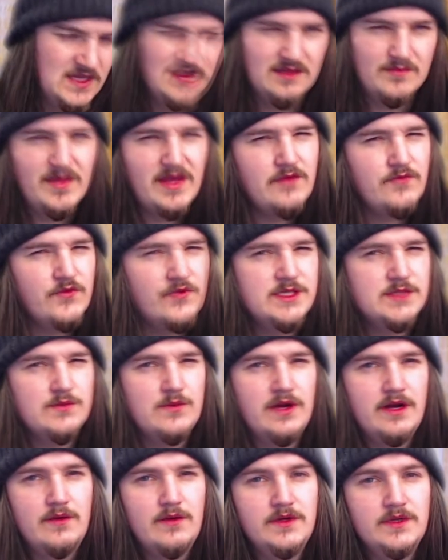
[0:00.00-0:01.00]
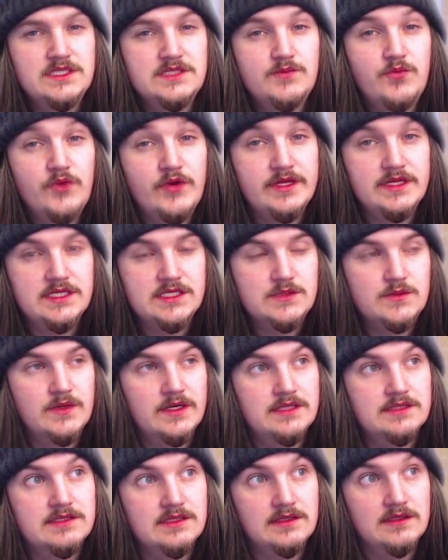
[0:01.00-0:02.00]
The main reason why I wanted to bring this one
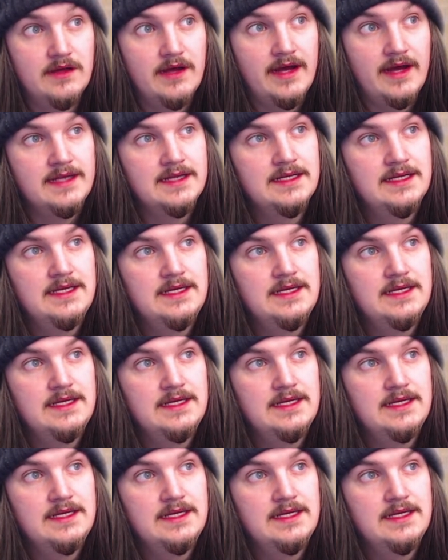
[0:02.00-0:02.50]
into light